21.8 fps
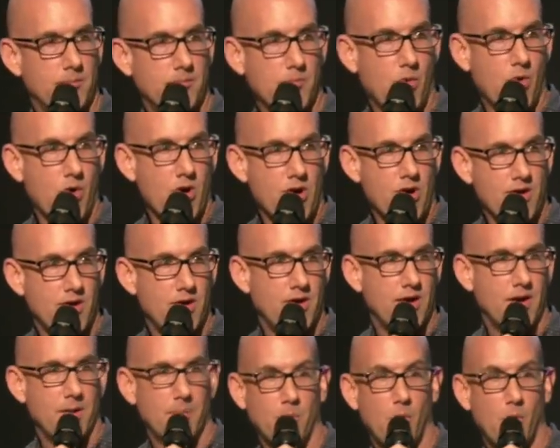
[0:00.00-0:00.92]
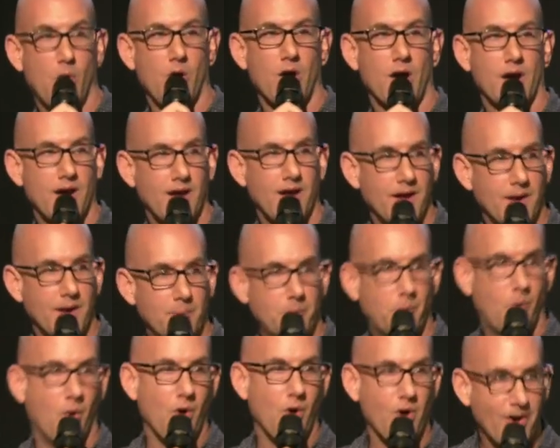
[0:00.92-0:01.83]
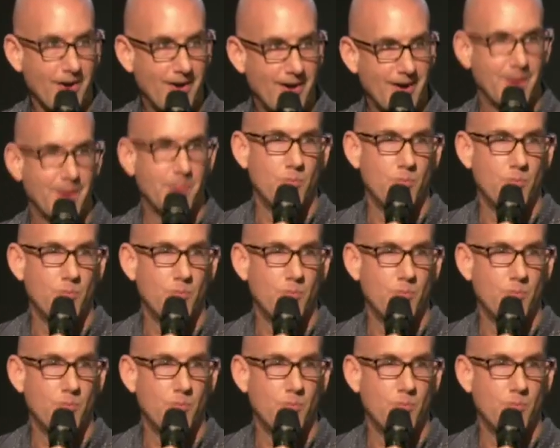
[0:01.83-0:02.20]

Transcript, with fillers: more, more, more,